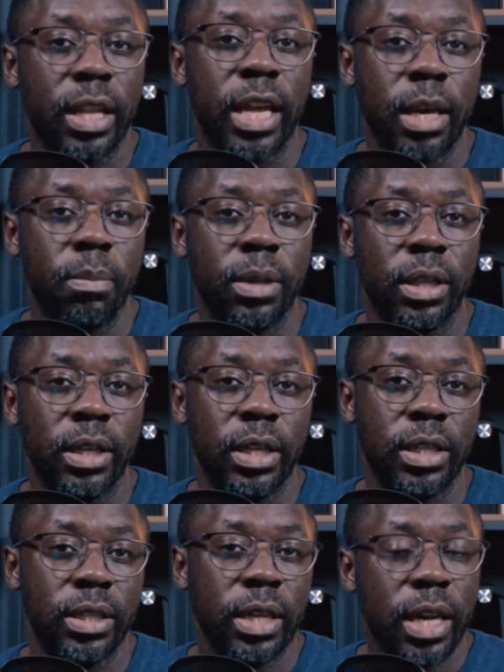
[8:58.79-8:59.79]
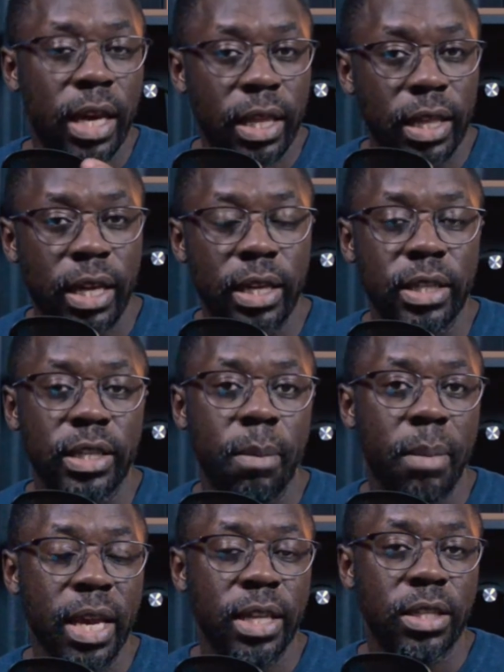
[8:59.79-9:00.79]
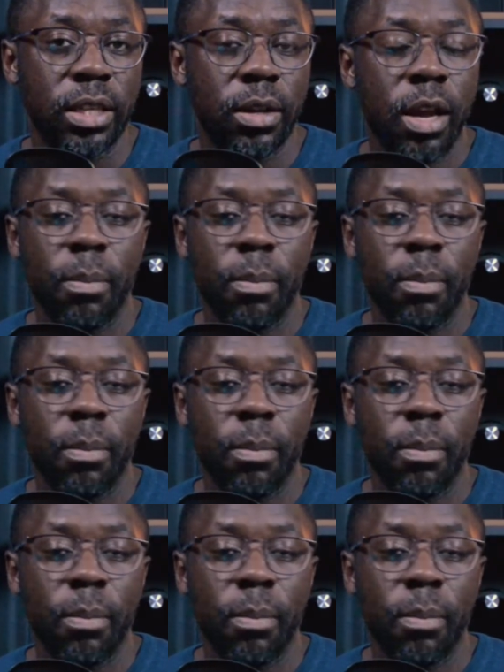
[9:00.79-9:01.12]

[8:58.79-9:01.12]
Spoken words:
liabilities, and that is amazing.